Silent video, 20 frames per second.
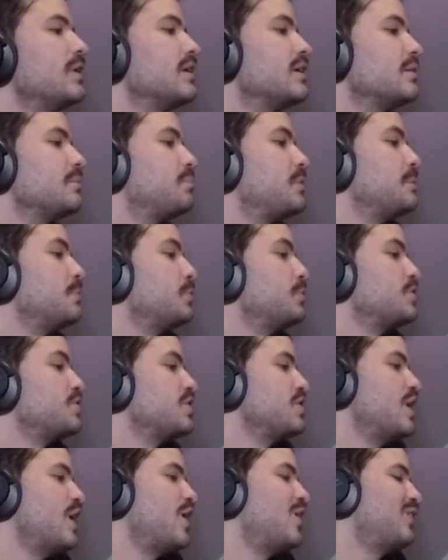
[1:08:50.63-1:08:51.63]
people just
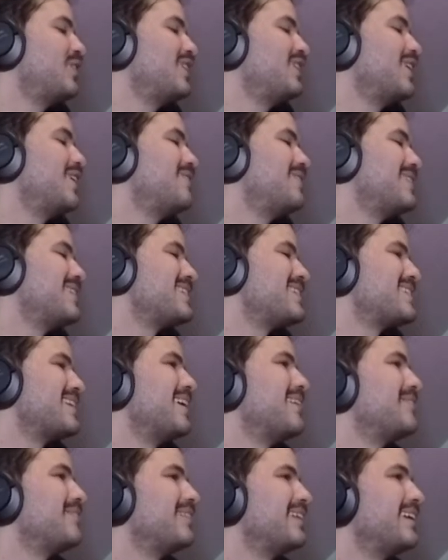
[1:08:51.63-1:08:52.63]
inherently love this
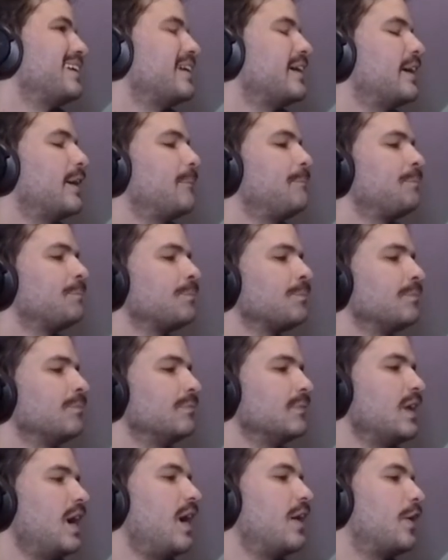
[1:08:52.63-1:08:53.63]
stuff, and I
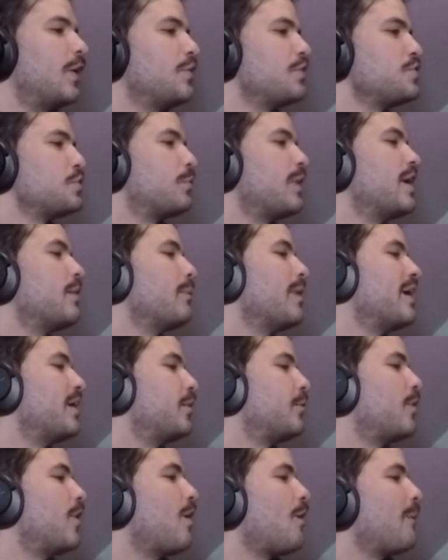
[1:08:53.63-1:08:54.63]
don't know. There's a right way and a
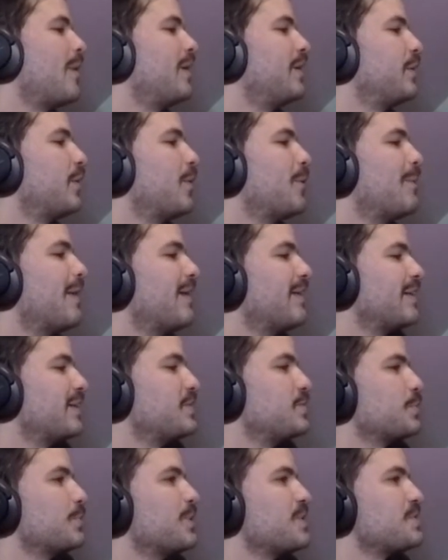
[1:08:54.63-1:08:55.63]
wrong way to go about like
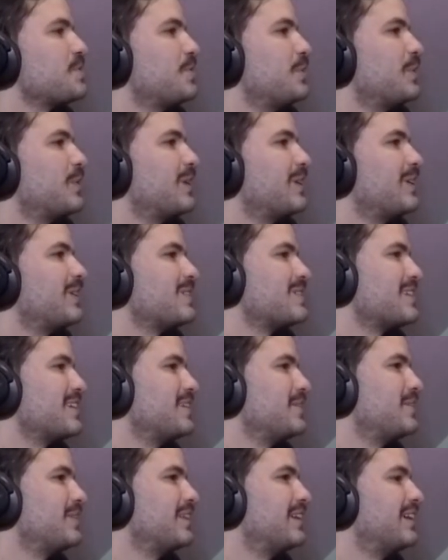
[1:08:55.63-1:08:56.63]
enjoying serial killers. Like
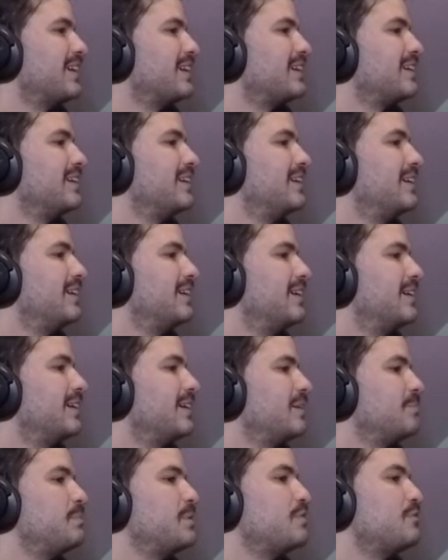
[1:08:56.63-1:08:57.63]
you can
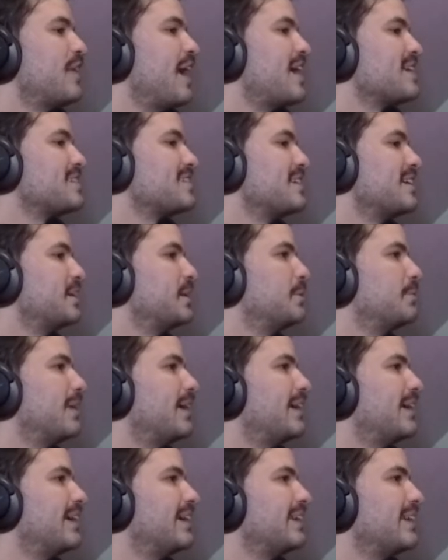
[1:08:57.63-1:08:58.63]
be fascinated
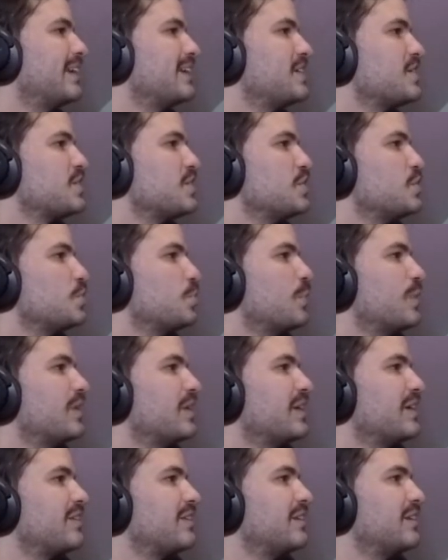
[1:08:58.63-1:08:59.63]
by it and like just enjoy
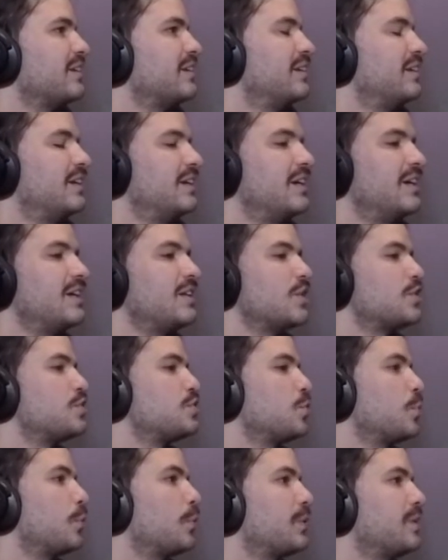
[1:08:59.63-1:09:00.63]
like the
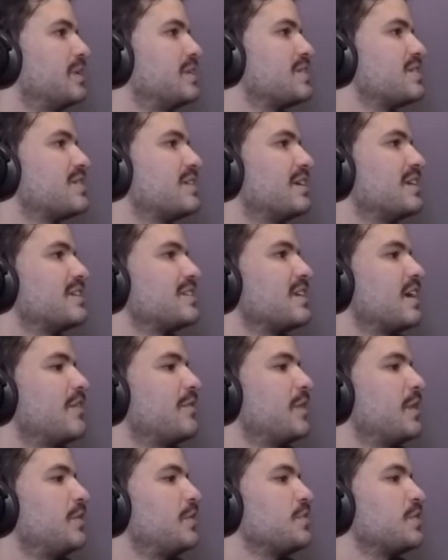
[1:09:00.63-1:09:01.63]
stories and stuff,
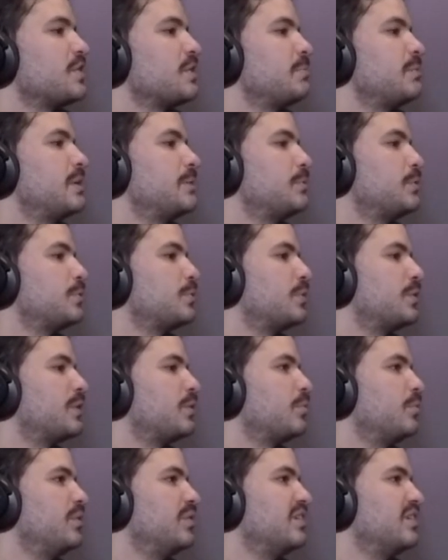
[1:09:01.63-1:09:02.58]
and then there's like the people who are like really